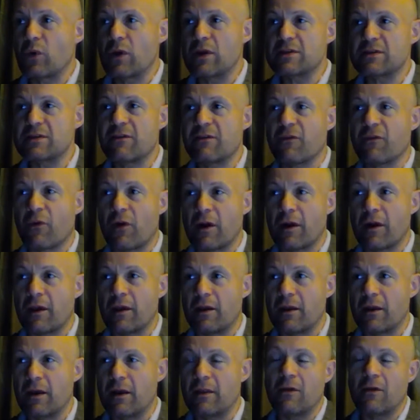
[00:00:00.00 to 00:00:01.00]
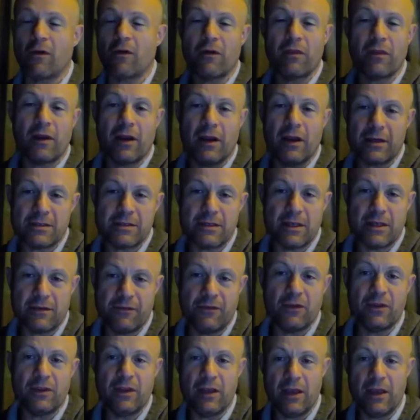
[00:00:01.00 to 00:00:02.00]
ways of working. Unorthodox, if
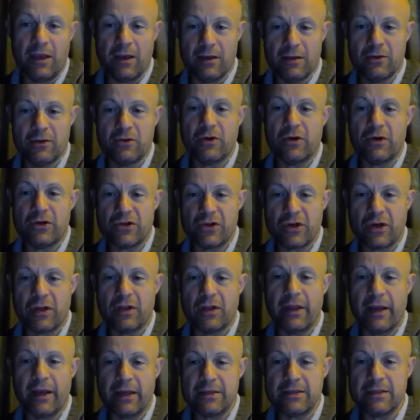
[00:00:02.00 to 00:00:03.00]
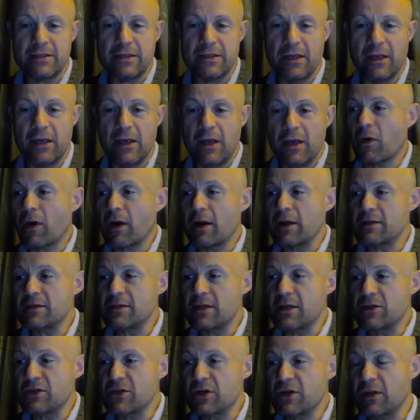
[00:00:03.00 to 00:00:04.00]
you take traditional legacy
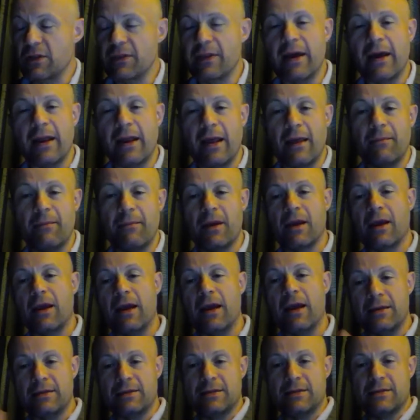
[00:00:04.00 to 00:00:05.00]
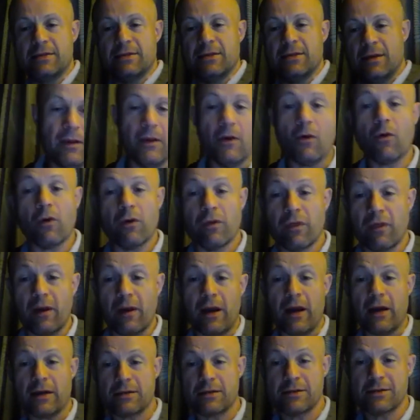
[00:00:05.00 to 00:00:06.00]
organizational dynamic as an
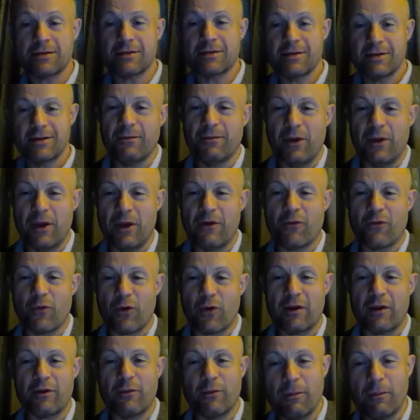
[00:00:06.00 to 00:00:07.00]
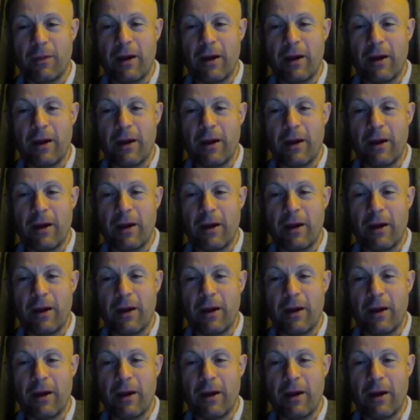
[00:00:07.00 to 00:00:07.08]
orthodox way of working,